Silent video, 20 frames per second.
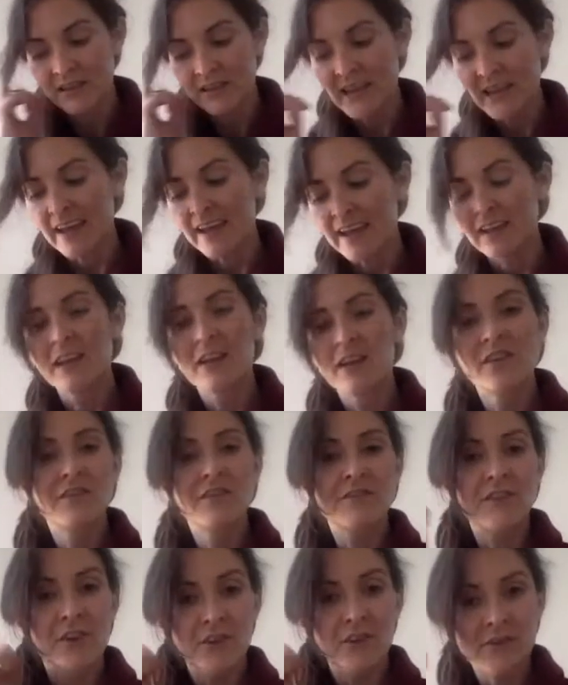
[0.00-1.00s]
Okay,
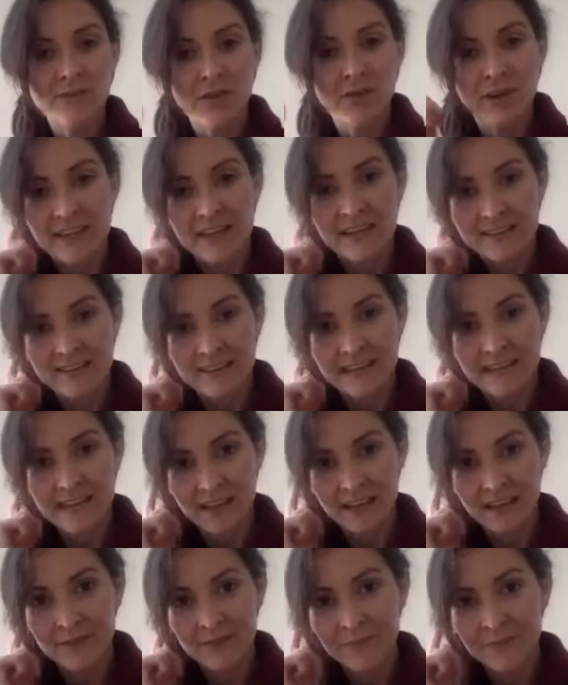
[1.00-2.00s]
focus on
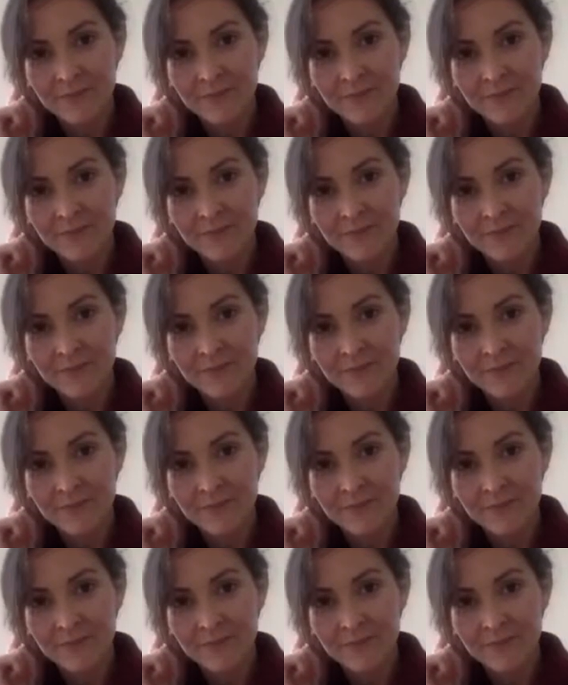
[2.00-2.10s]
listening